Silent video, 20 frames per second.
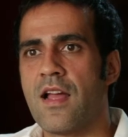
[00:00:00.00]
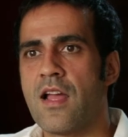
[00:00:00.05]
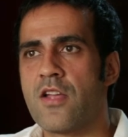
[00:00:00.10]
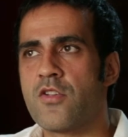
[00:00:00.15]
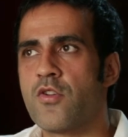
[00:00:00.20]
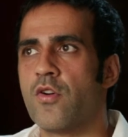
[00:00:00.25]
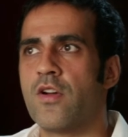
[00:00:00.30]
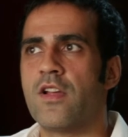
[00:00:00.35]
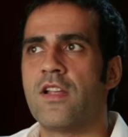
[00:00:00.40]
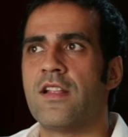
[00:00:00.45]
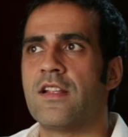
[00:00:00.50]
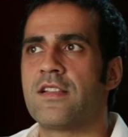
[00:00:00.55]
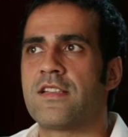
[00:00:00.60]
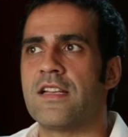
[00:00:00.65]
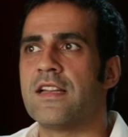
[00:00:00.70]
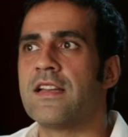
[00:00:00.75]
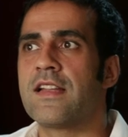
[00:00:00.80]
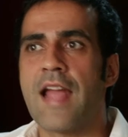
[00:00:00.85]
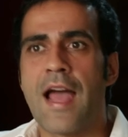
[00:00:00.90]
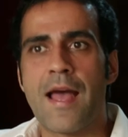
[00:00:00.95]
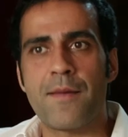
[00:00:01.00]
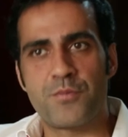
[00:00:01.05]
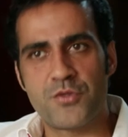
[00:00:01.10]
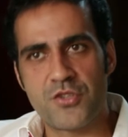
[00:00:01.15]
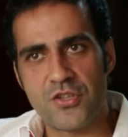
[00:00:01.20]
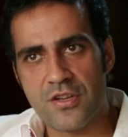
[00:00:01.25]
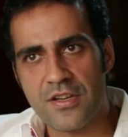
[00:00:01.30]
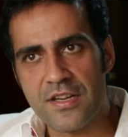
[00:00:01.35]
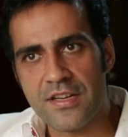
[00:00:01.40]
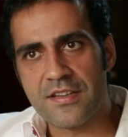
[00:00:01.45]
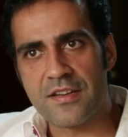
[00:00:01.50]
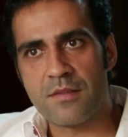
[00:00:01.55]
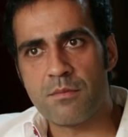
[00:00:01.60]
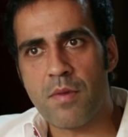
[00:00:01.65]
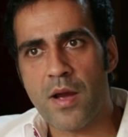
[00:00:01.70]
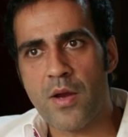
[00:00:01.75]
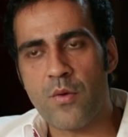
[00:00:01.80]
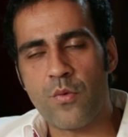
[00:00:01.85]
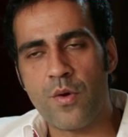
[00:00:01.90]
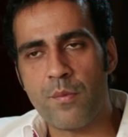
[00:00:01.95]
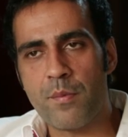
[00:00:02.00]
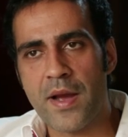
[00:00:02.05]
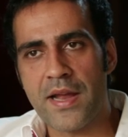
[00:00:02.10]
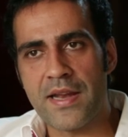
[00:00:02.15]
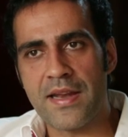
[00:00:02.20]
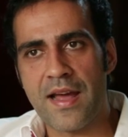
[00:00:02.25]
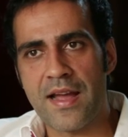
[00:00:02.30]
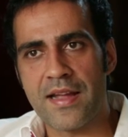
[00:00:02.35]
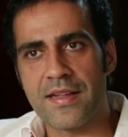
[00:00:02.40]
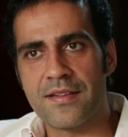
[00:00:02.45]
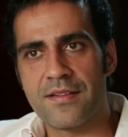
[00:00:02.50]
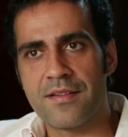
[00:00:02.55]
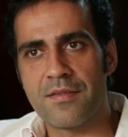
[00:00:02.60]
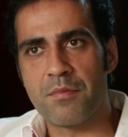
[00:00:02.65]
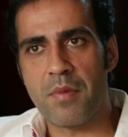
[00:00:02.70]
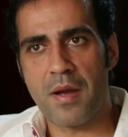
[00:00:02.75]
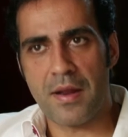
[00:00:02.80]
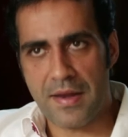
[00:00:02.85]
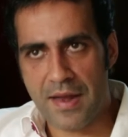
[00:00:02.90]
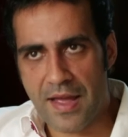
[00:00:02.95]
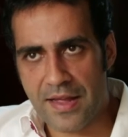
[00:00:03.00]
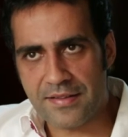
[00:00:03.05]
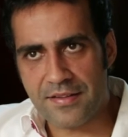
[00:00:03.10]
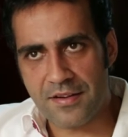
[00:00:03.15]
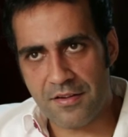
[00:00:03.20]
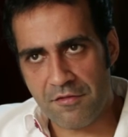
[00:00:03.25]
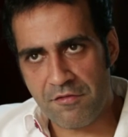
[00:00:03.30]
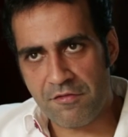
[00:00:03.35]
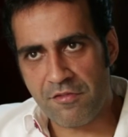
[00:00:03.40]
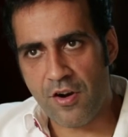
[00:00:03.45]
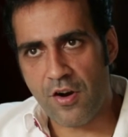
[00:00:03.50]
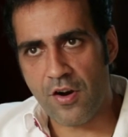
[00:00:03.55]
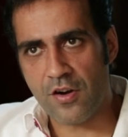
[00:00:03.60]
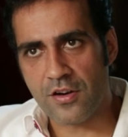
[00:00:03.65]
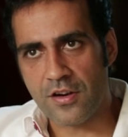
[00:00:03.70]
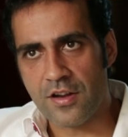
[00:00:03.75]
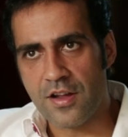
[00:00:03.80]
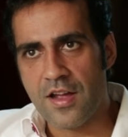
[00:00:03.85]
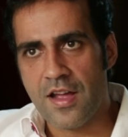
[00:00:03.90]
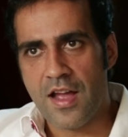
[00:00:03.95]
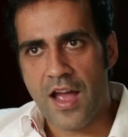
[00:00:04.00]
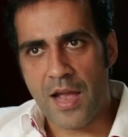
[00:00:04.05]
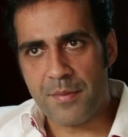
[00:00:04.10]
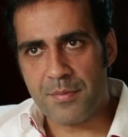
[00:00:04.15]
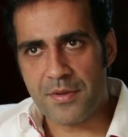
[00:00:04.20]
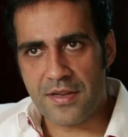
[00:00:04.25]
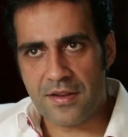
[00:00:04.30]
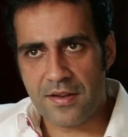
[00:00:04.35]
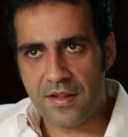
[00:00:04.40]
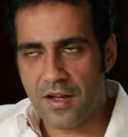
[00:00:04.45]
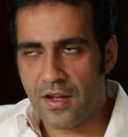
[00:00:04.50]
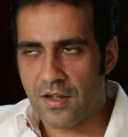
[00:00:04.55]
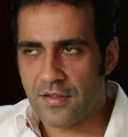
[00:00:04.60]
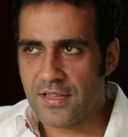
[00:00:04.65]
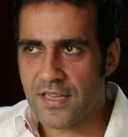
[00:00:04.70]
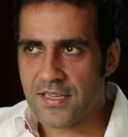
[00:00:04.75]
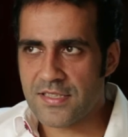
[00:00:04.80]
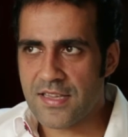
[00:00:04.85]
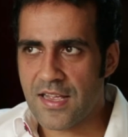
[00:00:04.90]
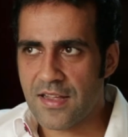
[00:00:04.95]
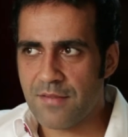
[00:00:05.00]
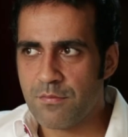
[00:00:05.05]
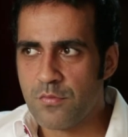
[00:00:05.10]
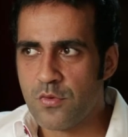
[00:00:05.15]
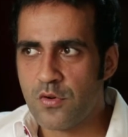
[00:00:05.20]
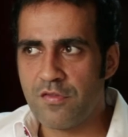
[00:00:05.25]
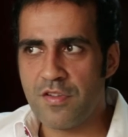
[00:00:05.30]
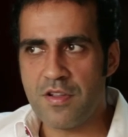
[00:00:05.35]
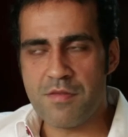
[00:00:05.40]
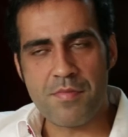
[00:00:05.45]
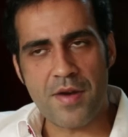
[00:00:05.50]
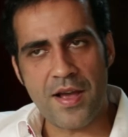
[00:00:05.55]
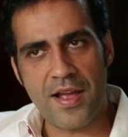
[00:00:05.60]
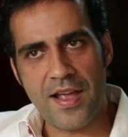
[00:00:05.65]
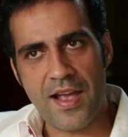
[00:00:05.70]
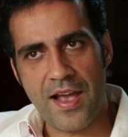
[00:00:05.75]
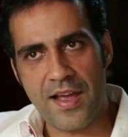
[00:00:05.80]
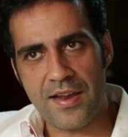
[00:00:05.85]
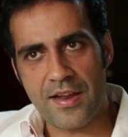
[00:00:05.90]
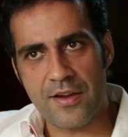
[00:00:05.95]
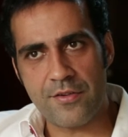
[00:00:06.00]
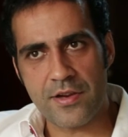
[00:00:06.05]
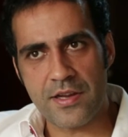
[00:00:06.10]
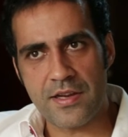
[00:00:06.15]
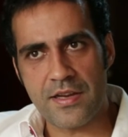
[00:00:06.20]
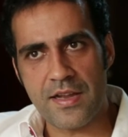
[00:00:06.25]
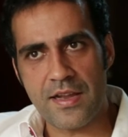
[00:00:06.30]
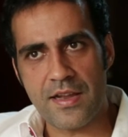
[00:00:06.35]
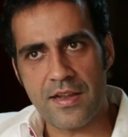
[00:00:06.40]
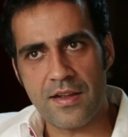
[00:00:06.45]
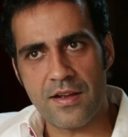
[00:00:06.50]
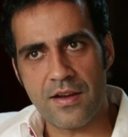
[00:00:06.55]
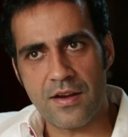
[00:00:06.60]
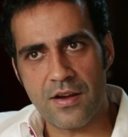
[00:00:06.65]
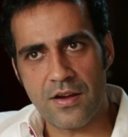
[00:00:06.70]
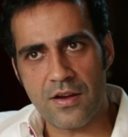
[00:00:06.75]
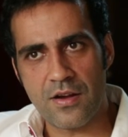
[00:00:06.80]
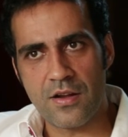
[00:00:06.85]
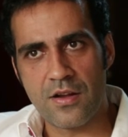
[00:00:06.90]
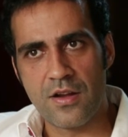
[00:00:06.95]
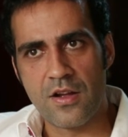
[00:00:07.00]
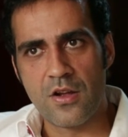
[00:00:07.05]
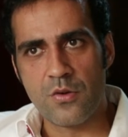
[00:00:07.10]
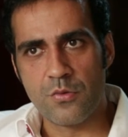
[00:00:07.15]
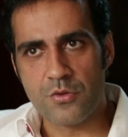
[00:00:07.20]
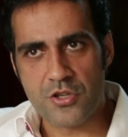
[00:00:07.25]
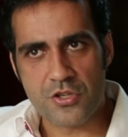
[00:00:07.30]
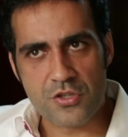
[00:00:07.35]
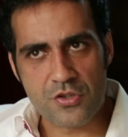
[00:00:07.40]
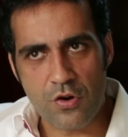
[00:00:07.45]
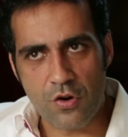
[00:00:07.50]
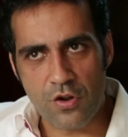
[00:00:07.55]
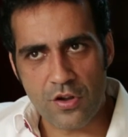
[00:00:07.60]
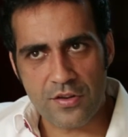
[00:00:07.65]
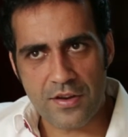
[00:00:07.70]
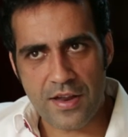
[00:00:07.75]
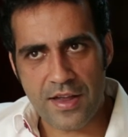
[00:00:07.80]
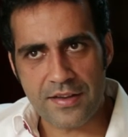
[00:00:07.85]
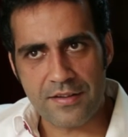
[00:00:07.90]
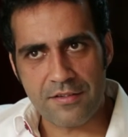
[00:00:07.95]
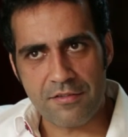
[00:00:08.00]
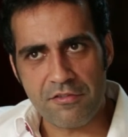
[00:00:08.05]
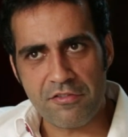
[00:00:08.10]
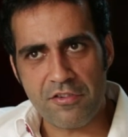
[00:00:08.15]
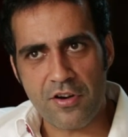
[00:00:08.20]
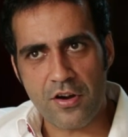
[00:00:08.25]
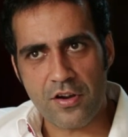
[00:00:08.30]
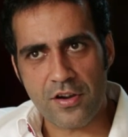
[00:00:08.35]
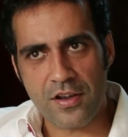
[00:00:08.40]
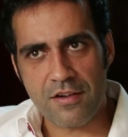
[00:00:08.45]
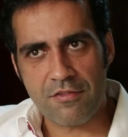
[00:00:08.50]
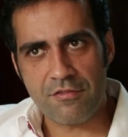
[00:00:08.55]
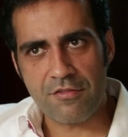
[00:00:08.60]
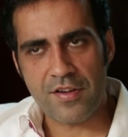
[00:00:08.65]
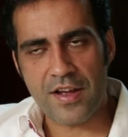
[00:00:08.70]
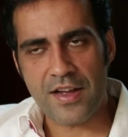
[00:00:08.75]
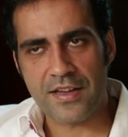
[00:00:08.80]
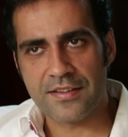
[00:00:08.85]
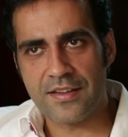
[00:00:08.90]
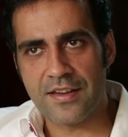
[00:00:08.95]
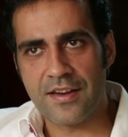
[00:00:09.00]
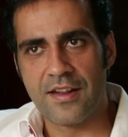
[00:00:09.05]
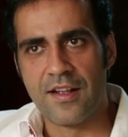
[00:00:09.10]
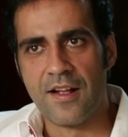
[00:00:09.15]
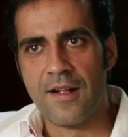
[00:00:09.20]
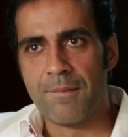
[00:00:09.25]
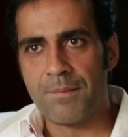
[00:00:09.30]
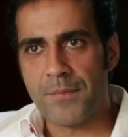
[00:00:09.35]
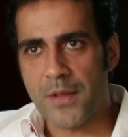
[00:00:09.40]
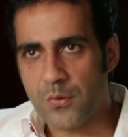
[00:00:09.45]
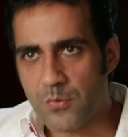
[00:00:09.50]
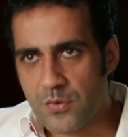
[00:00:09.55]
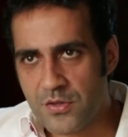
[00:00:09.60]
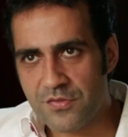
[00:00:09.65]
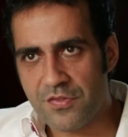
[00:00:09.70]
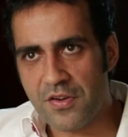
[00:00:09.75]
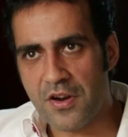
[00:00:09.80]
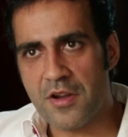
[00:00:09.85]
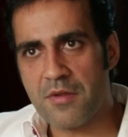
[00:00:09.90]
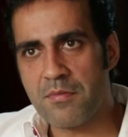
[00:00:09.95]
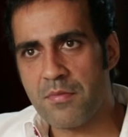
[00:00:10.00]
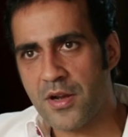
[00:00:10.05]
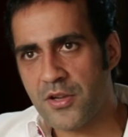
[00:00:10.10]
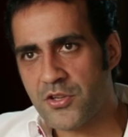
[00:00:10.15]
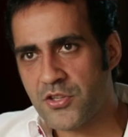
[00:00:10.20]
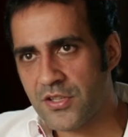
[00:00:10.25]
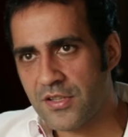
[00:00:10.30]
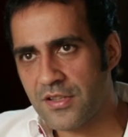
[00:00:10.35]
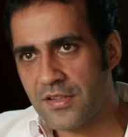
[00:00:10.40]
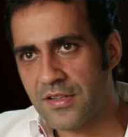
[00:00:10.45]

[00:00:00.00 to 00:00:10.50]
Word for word: you're, it's encapsulated by, by night, by night and fog. I mean, uh, there's that movie by Alain Resnais, uh, which is called Night and Fog, in fact, and it was very much